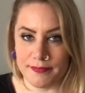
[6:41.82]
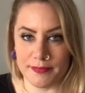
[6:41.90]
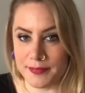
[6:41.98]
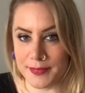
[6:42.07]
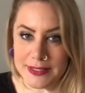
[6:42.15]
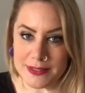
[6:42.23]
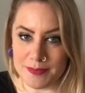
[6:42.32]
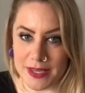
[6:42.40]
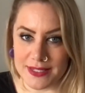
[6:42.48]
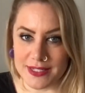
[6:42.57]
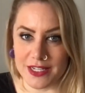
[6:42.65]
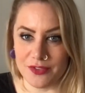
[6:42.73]
It's
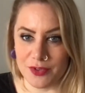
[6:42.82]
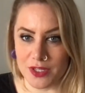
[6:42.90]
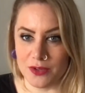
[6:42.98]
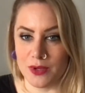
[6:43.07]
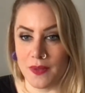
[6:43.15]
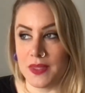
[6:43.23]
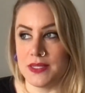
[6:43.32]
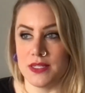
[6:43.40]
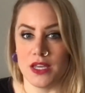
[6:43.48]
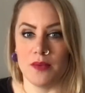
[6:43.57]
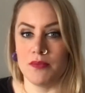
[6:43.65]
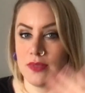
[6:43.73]
basically for you at this
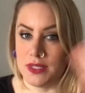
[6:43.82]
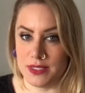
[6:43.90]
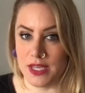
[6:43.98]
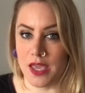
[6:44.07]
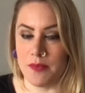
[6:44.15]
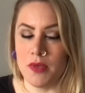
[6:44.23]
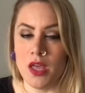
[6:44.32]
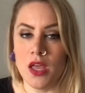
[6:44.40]
time the same.